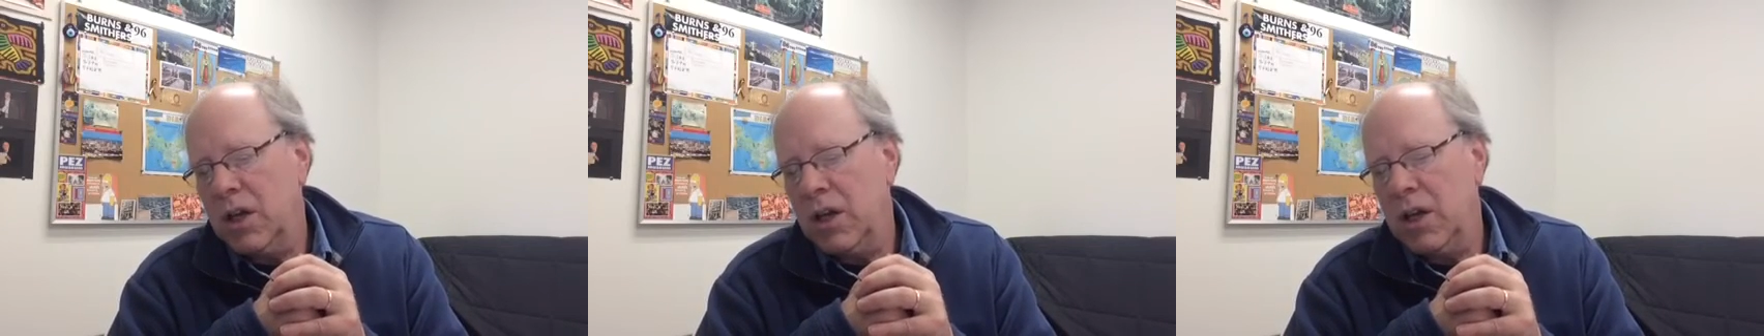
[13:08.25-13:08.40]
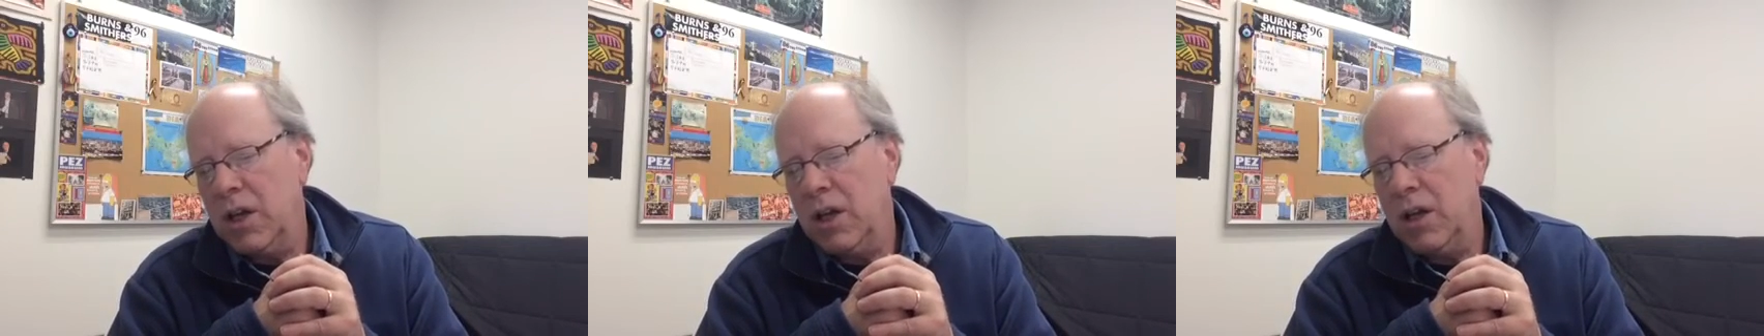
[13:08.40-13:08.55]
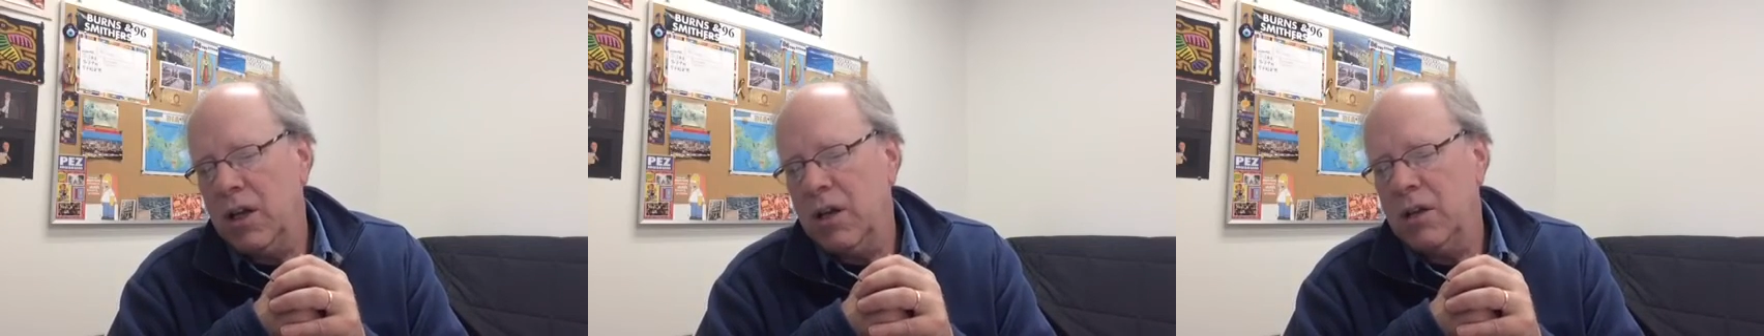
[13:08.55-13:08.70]

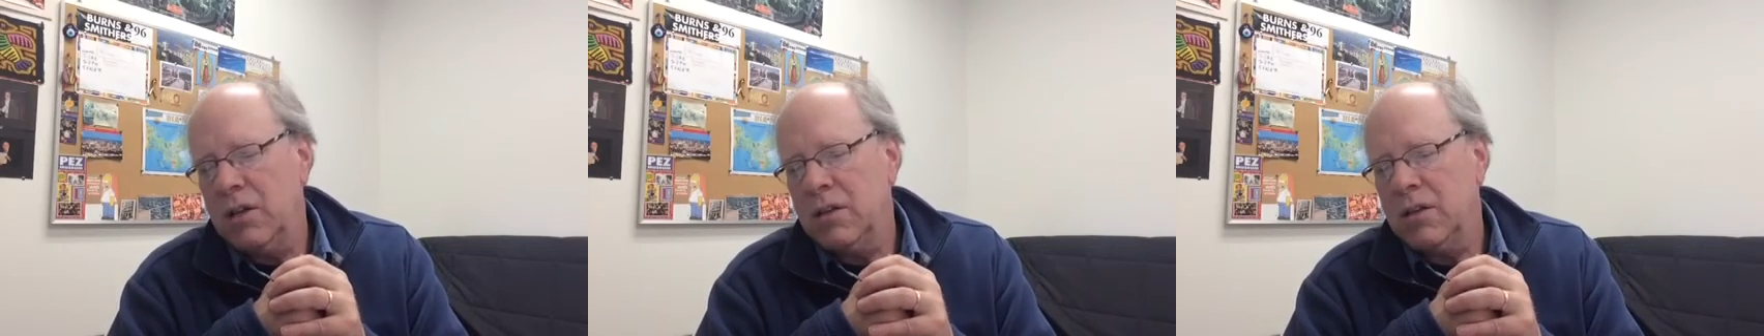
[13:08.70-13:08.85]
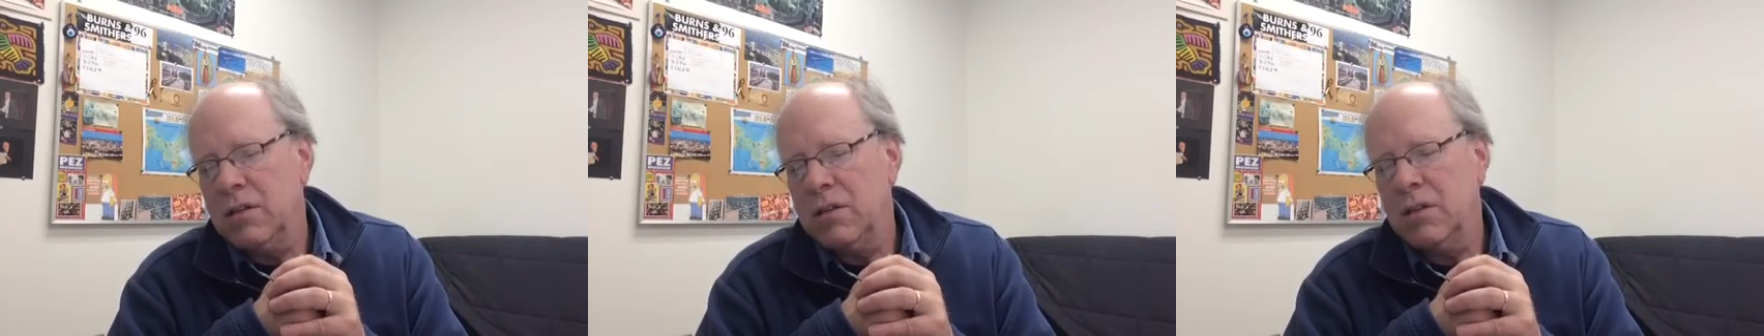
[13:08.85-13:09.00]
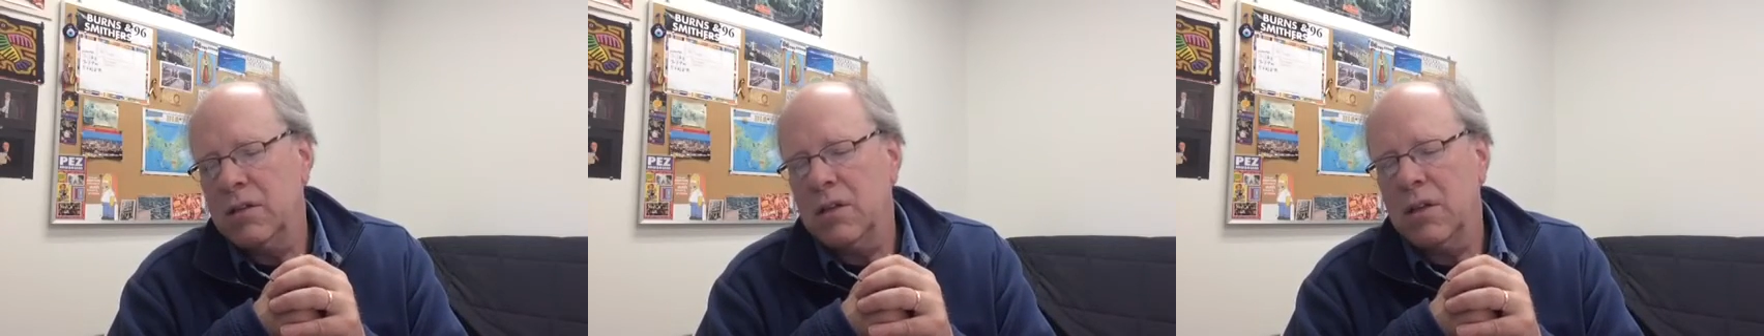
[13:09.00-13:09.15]

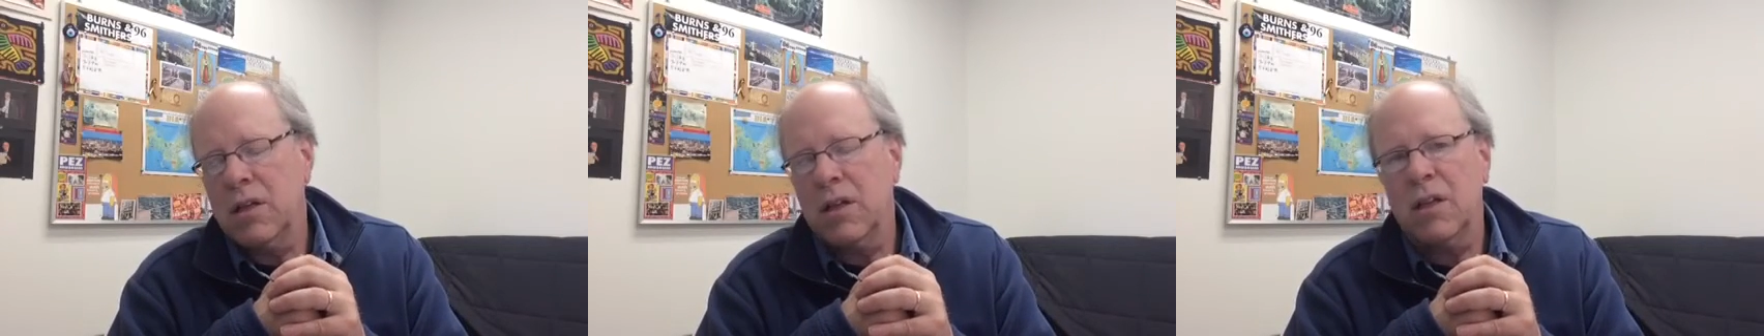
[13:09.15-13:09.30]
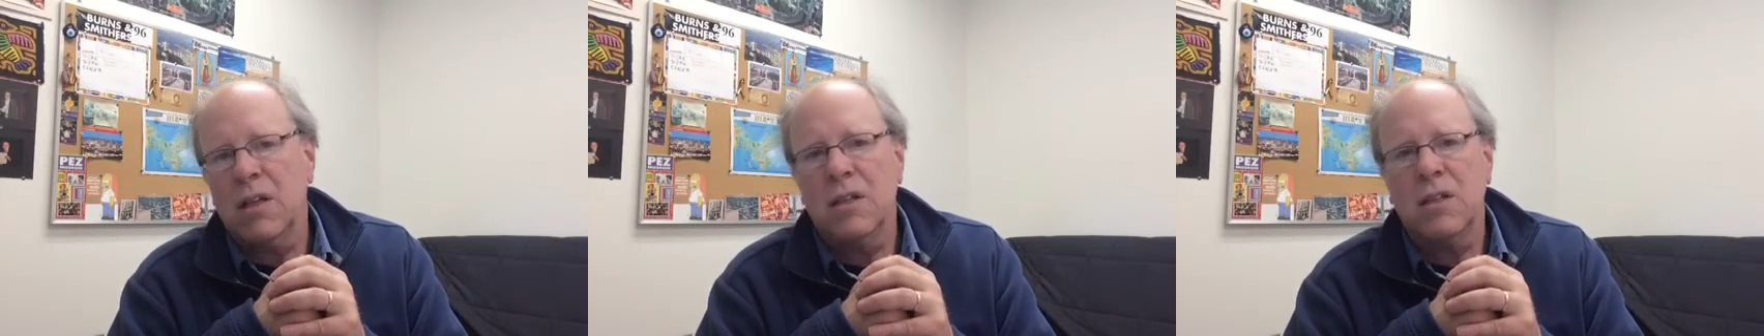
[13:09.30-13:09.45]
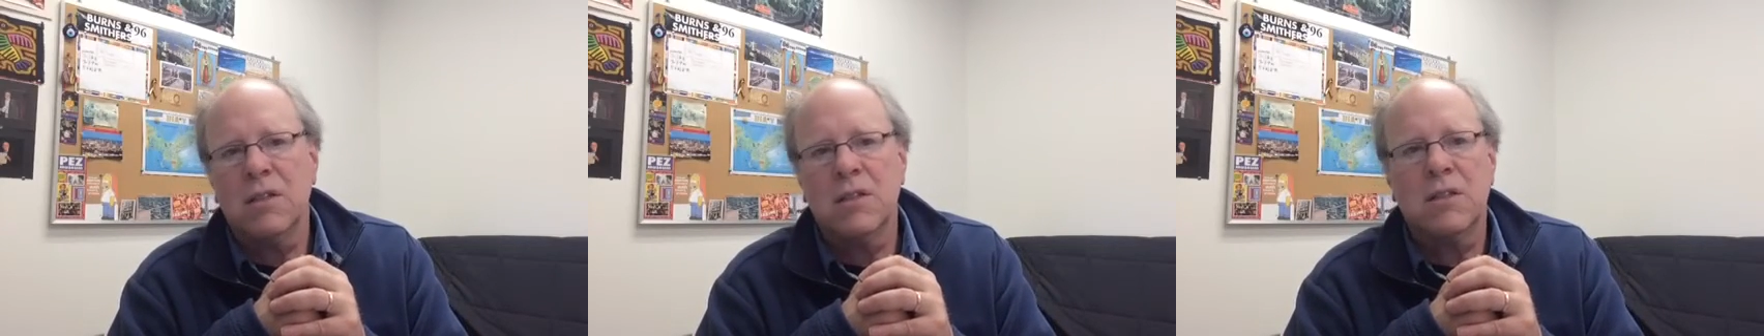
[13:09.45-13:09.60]
and
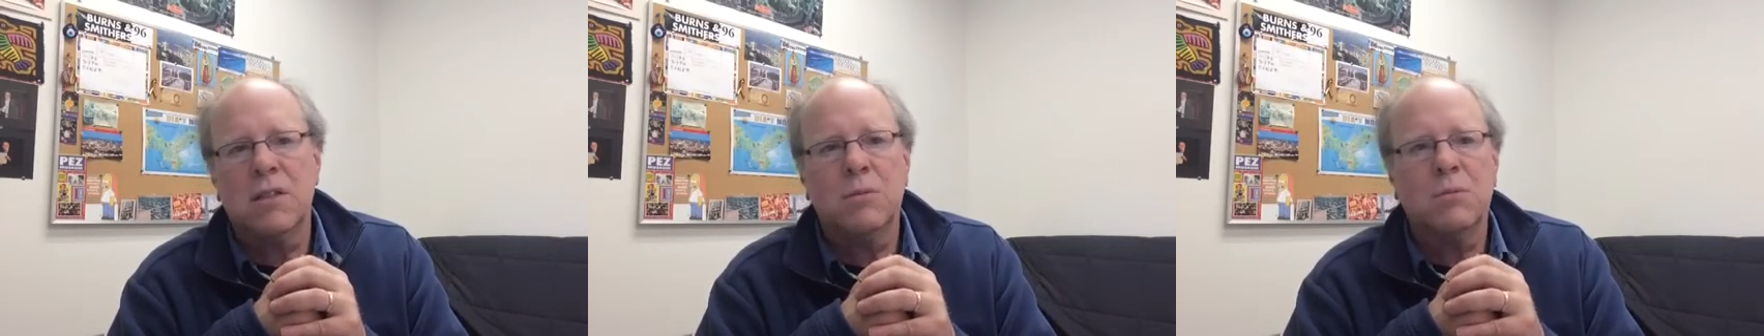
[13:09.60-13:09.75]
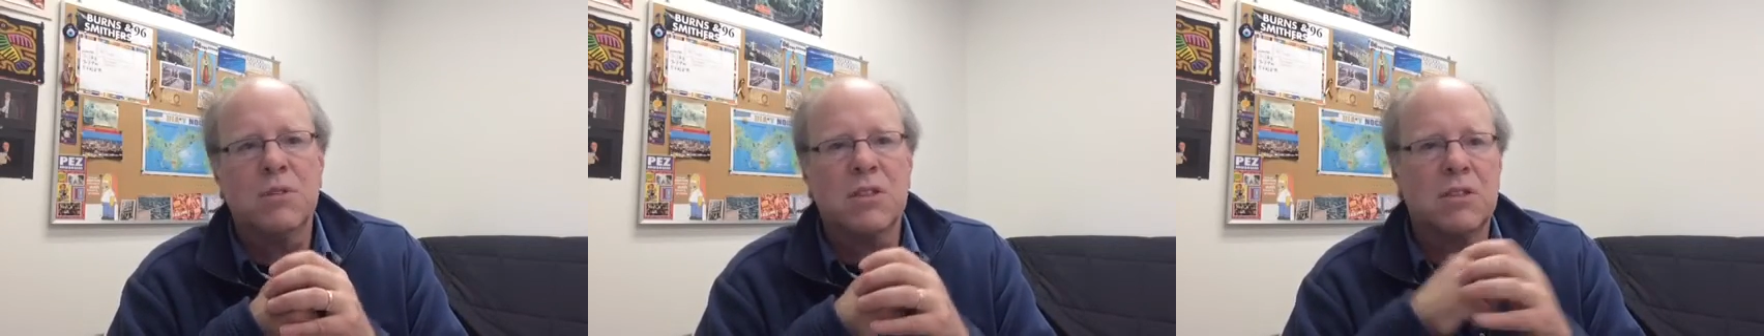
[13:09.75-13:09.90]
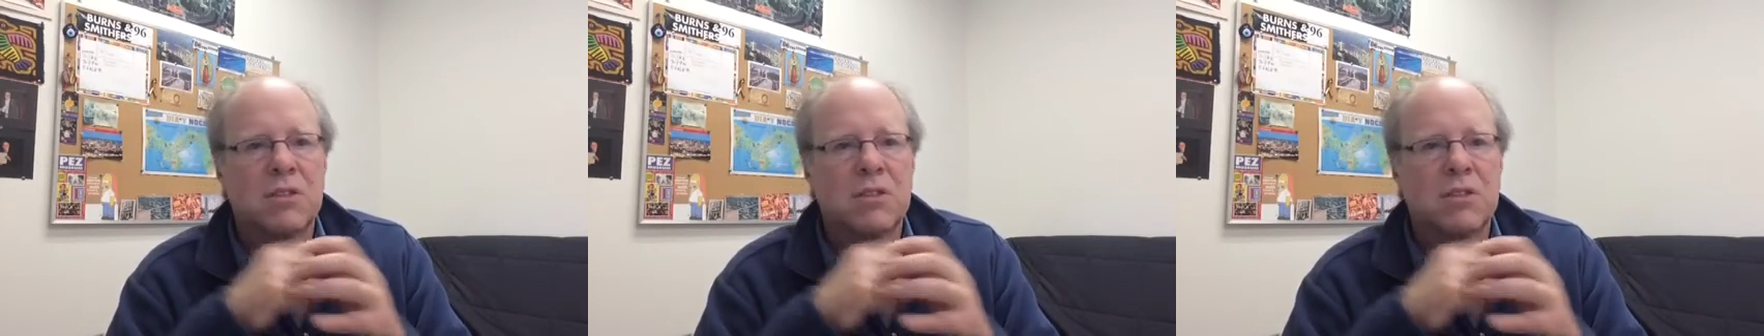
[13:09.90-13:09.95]
it seems